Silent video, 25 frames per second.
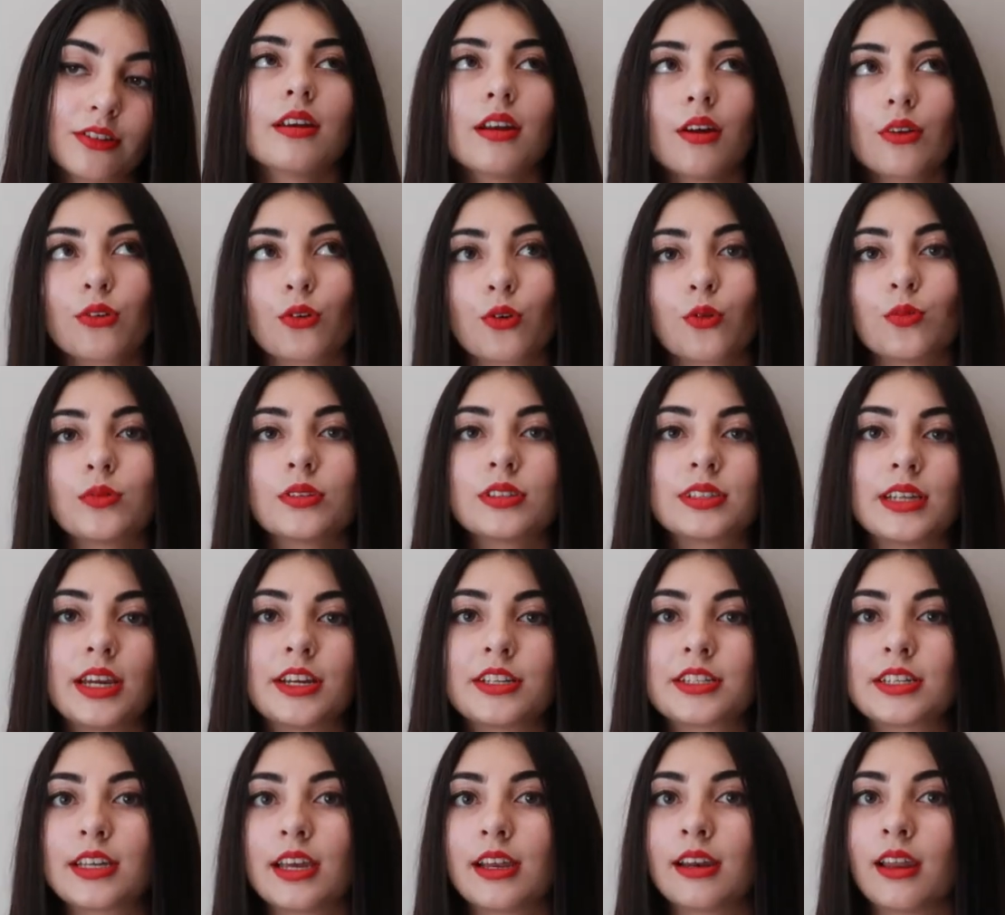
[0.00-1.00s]
In our normal
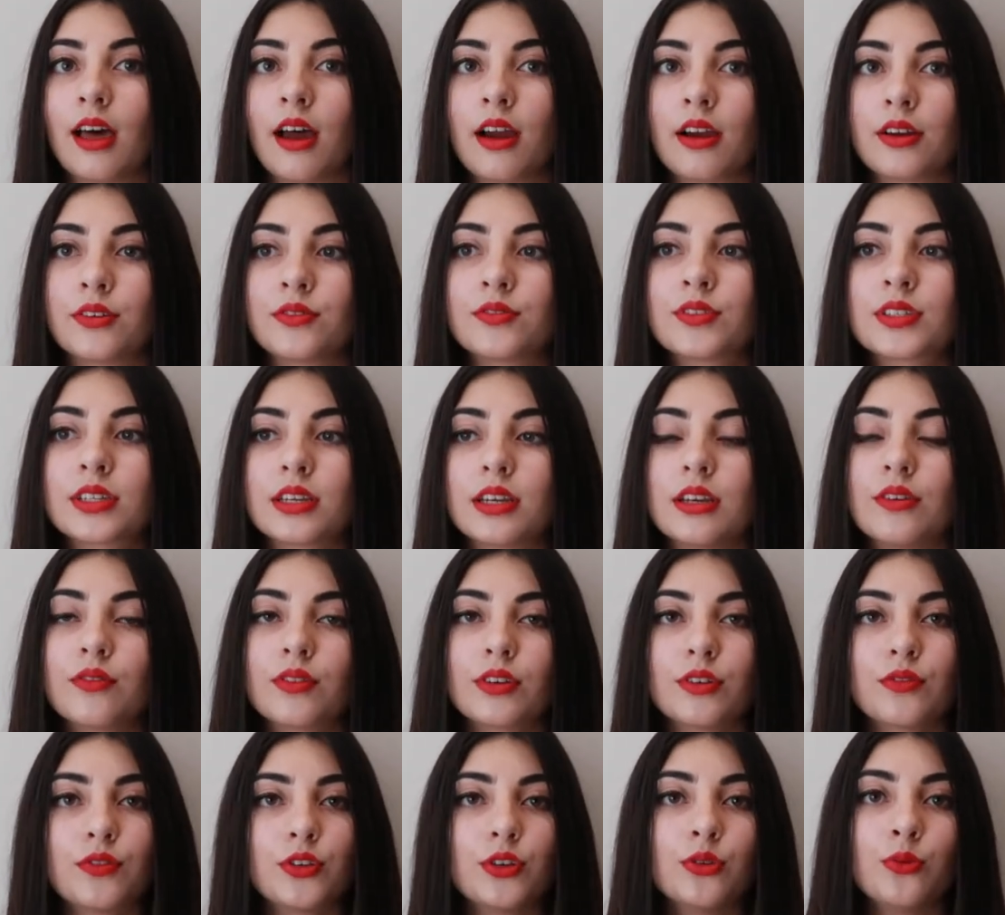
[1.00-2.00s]
day-to-day lives,
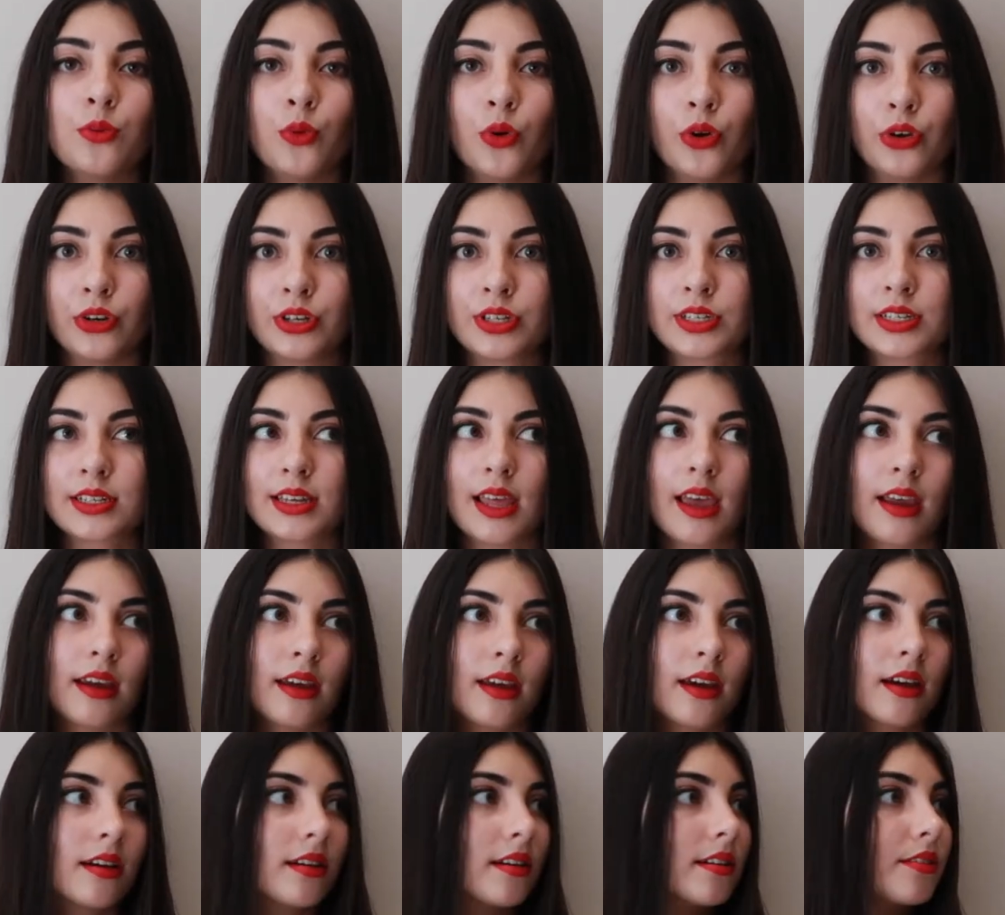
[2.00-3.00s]
even if you weren't
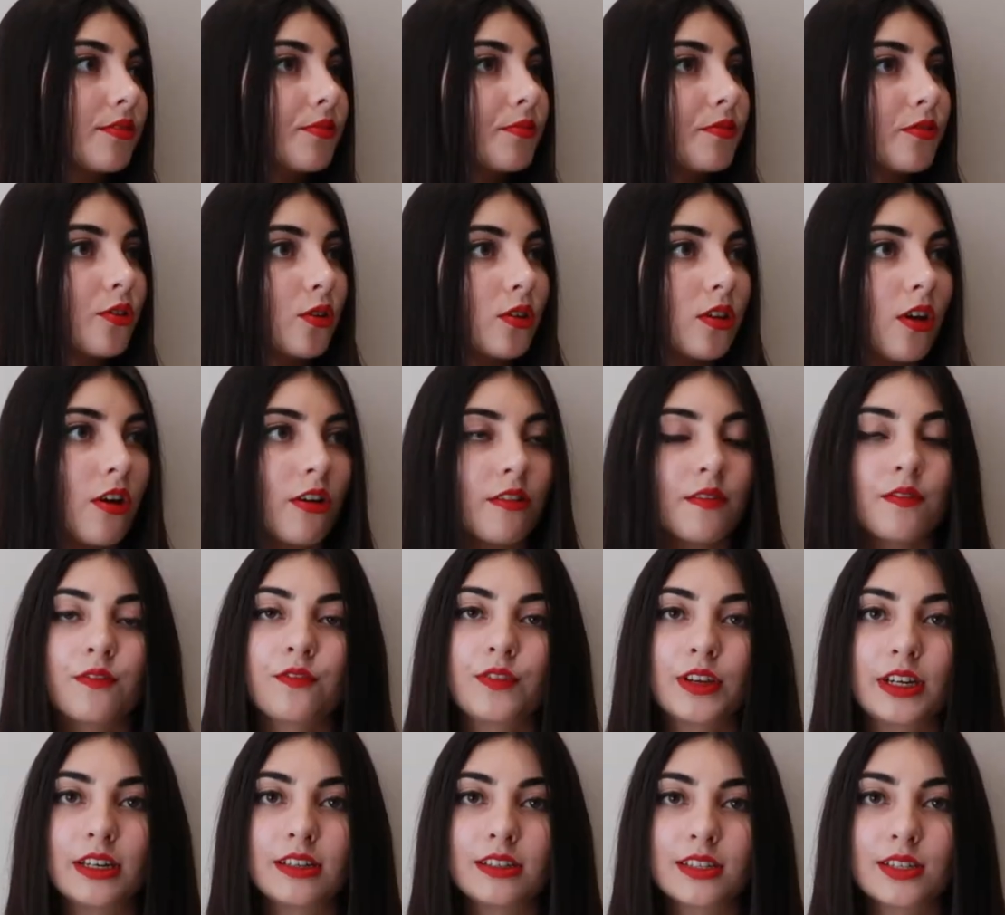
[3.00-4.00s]
like a full-on
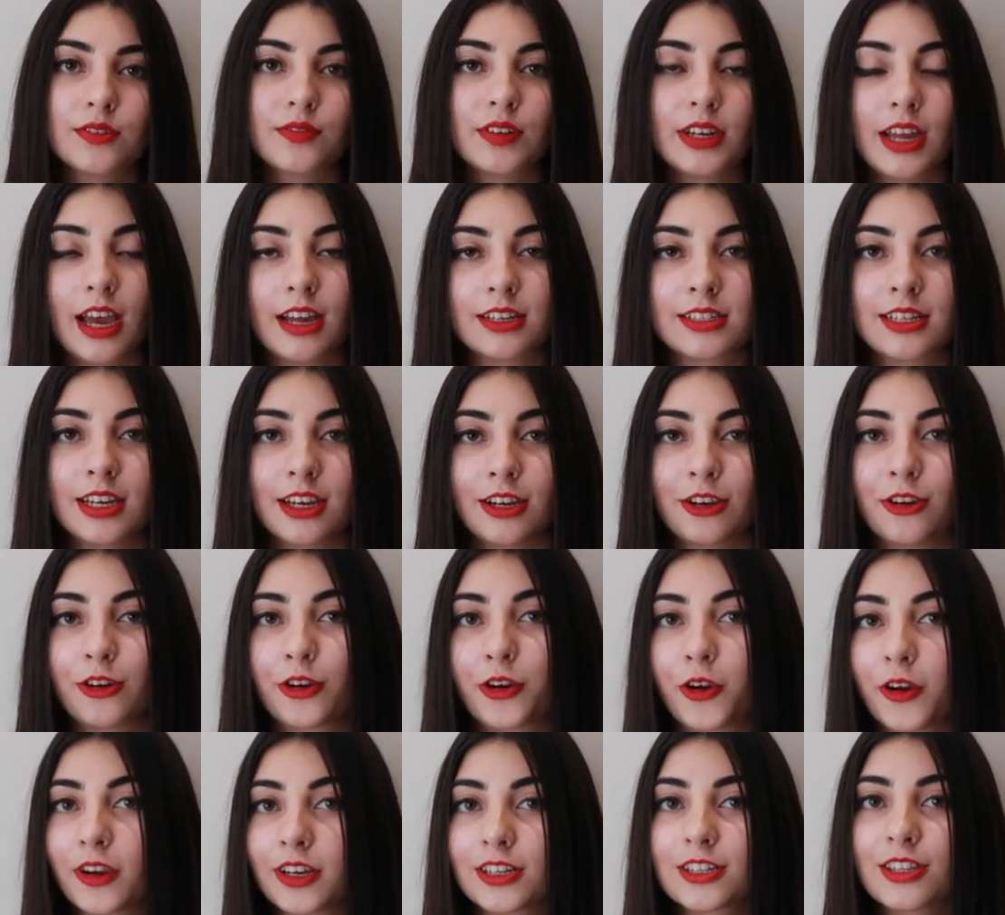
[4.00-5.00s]
fitness
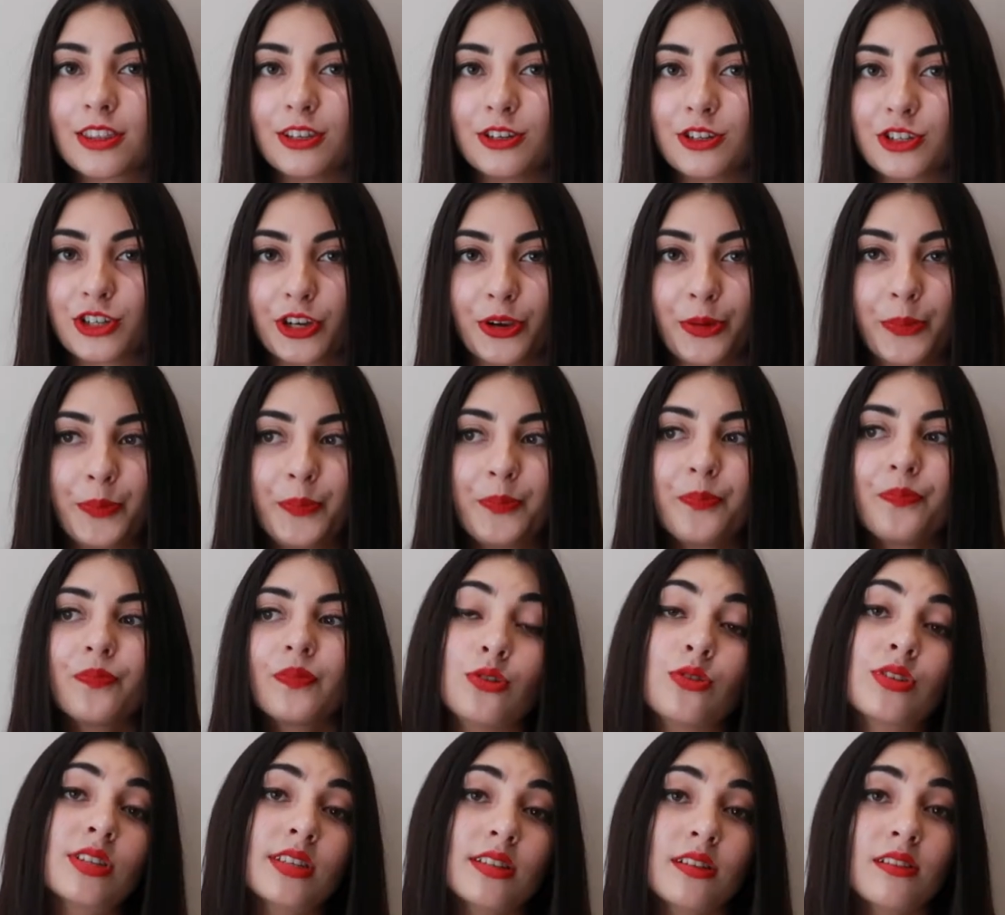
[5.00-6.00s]
fanatic going to the gym,
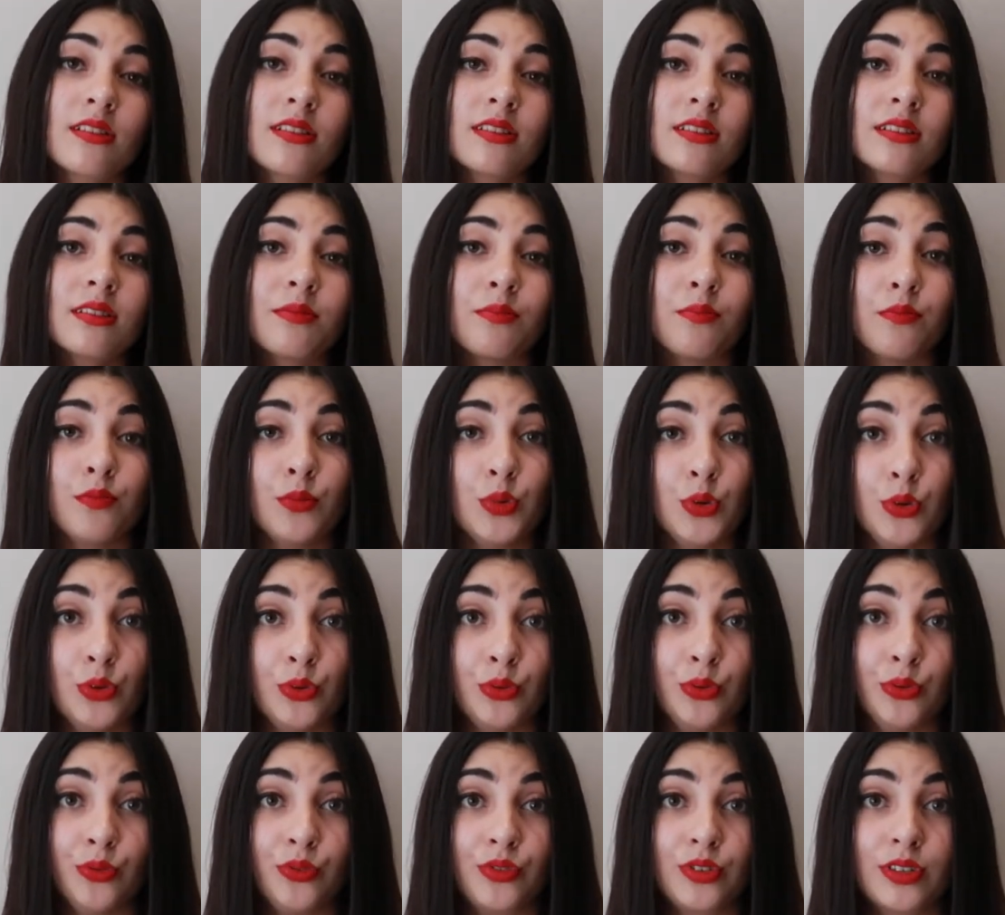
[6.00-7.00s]
you still
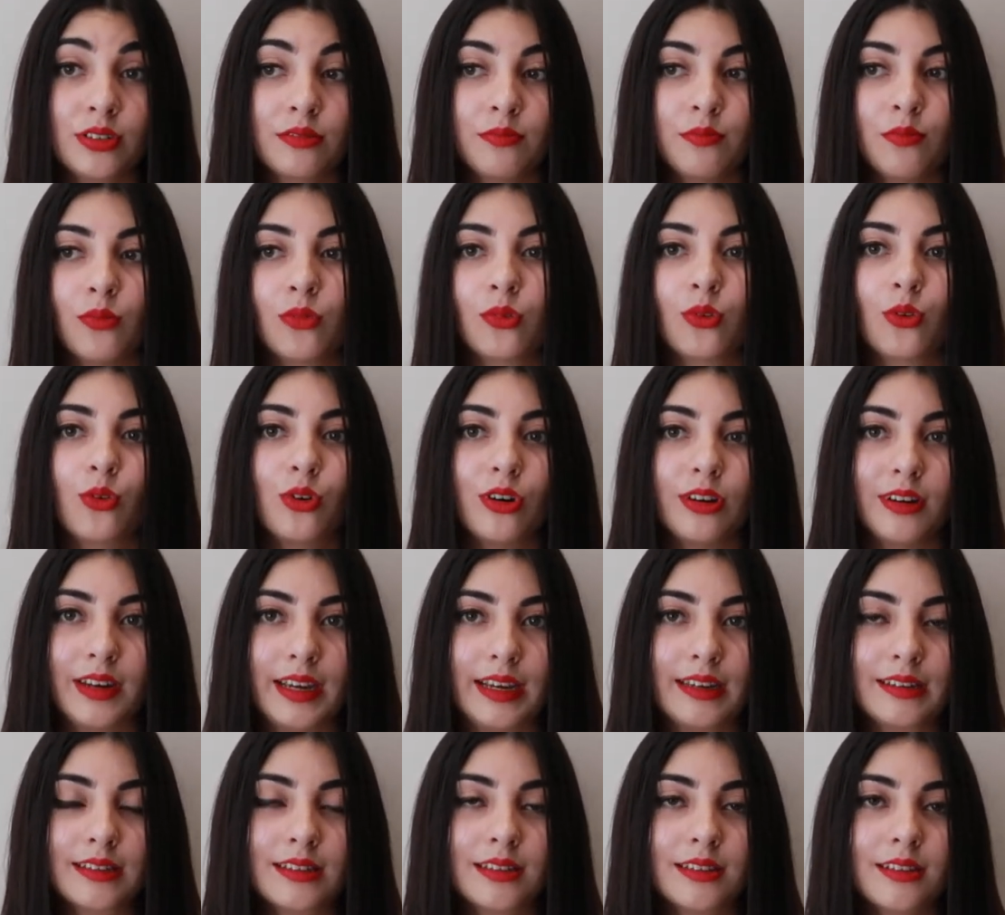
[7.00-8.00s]
moved more or
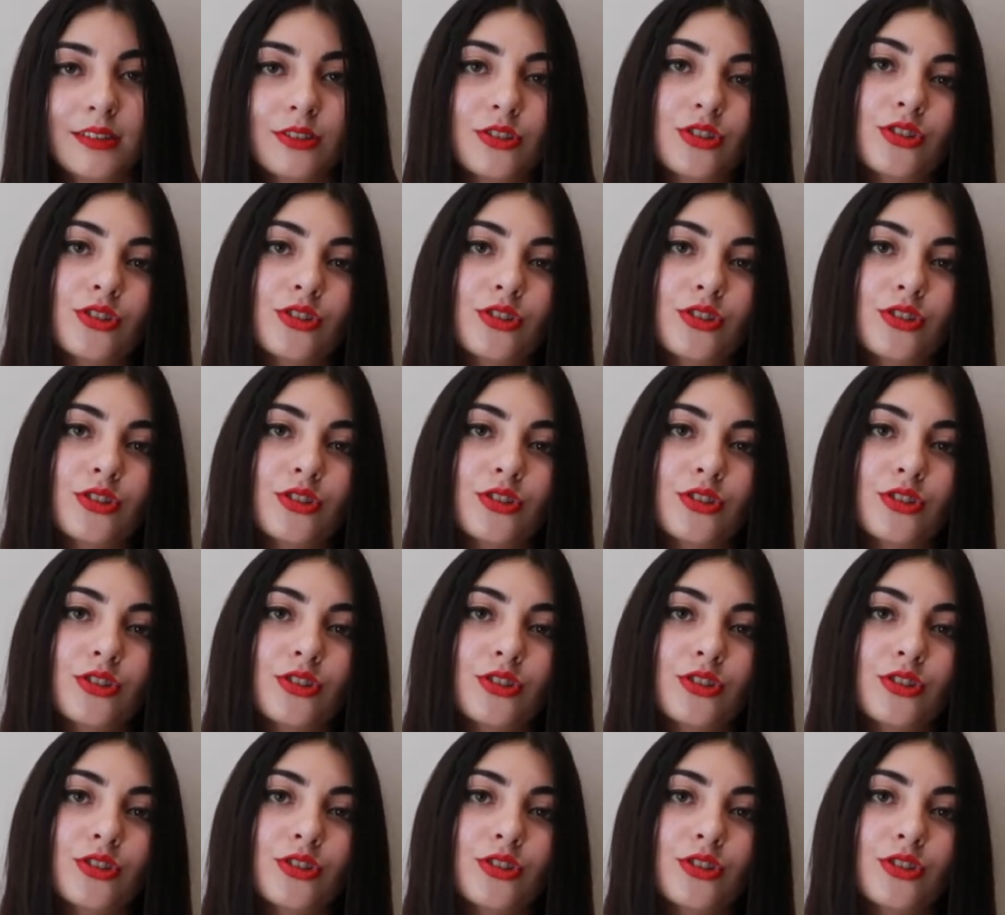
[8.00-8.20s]
less.